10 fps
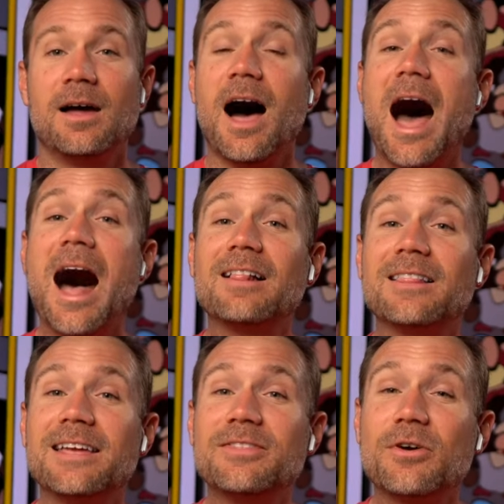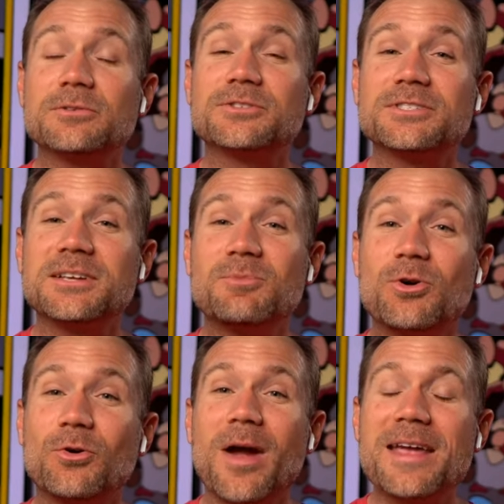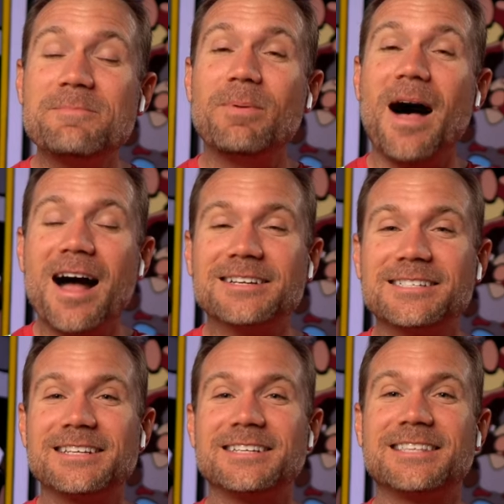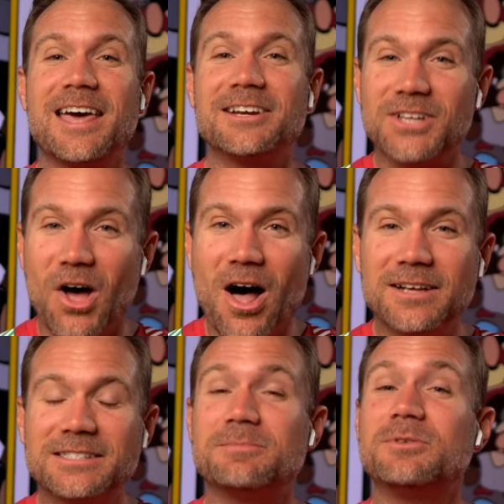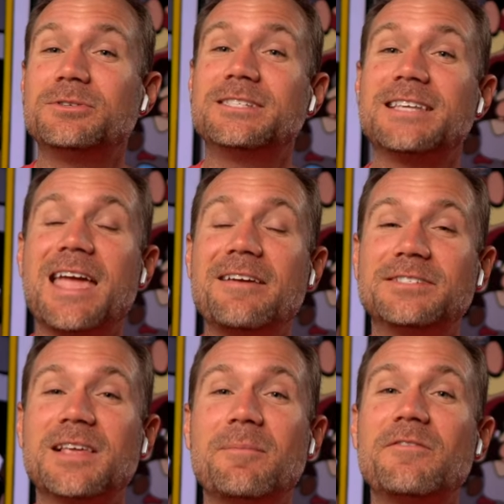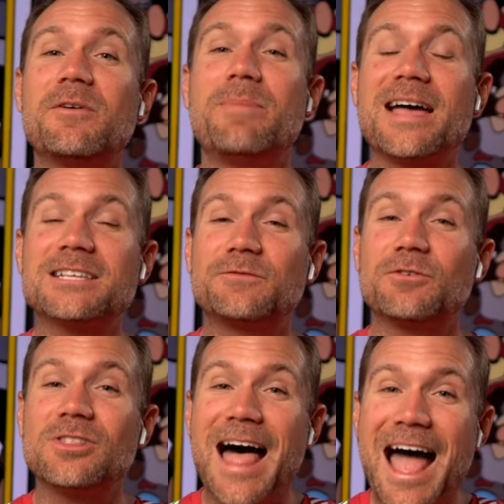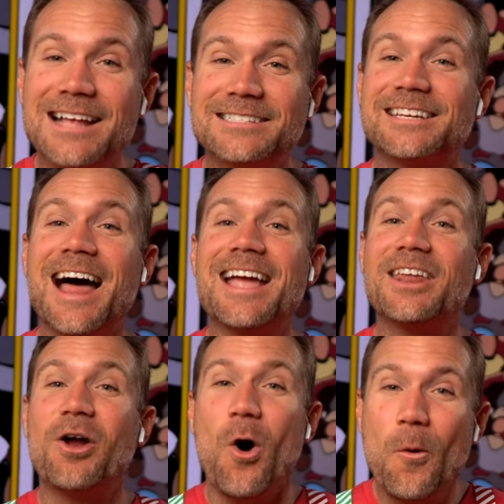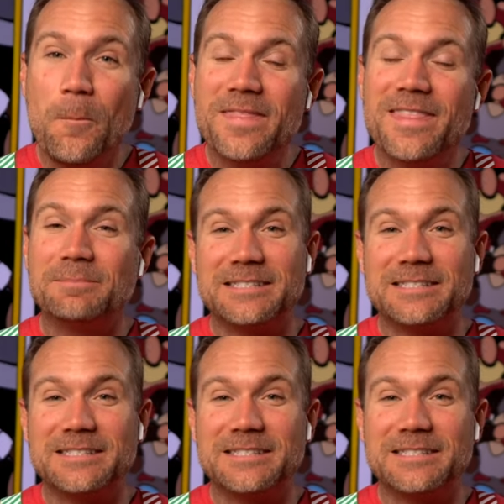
Holly, those are some great boxes. That is awesome. You save some of the best for last, and I get to open them